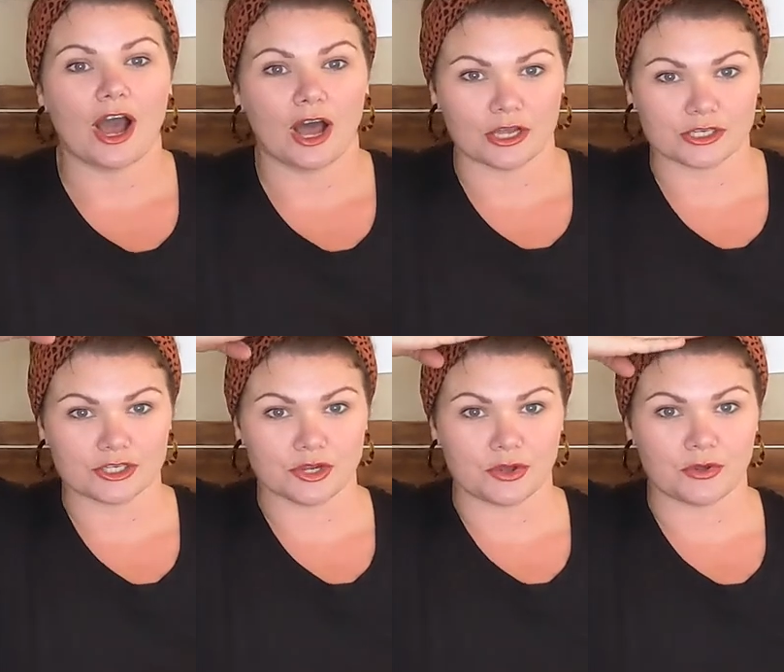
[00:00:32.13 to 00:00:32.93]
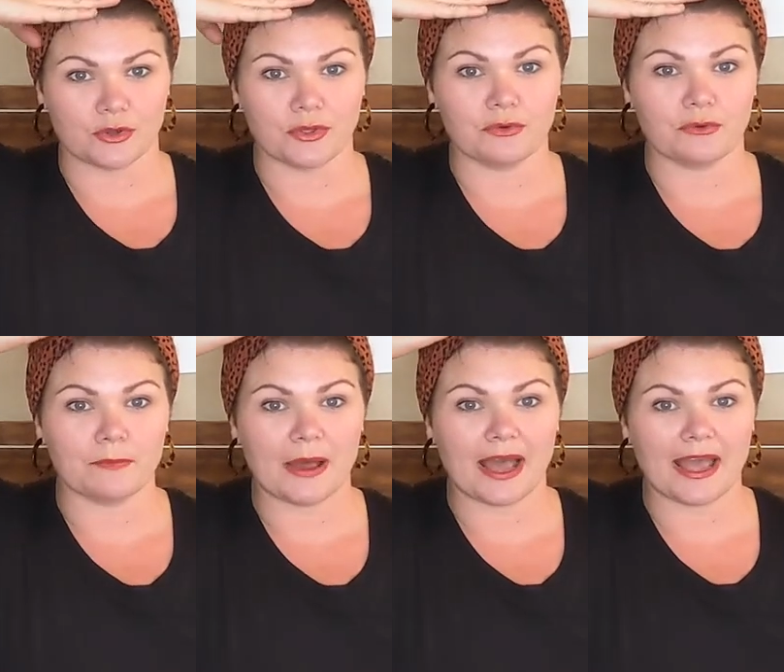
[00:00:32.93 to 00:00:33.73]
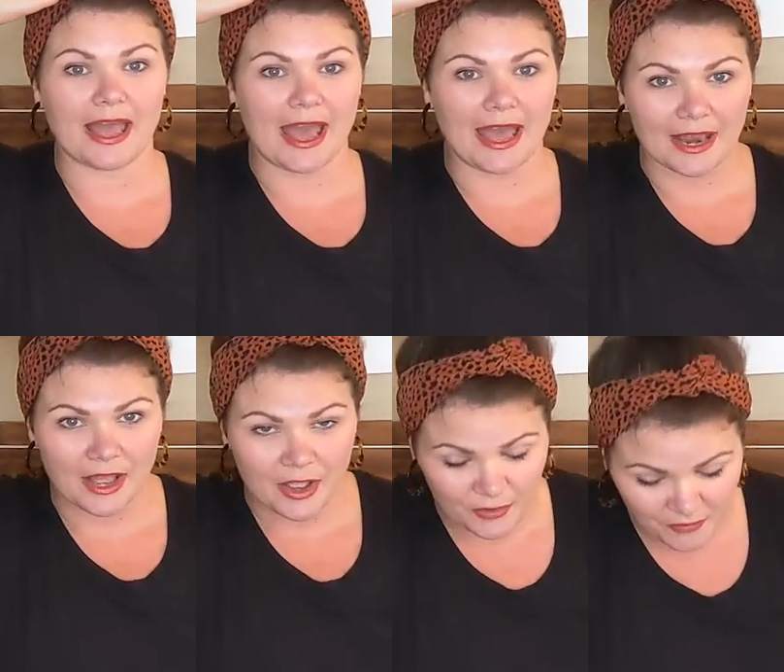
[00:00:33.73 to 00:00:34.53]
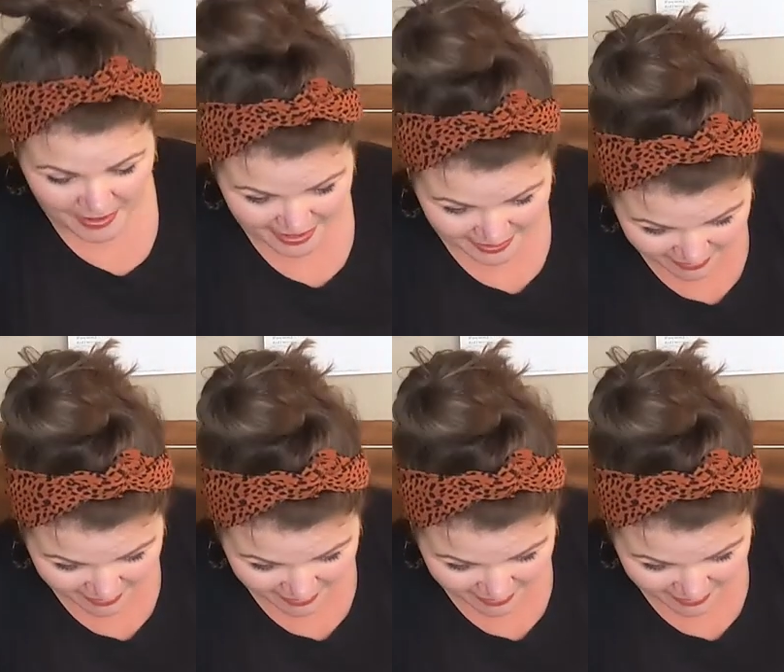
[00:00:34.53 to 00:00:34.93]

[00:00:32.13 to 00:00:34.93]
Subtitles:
I'll show you my hat when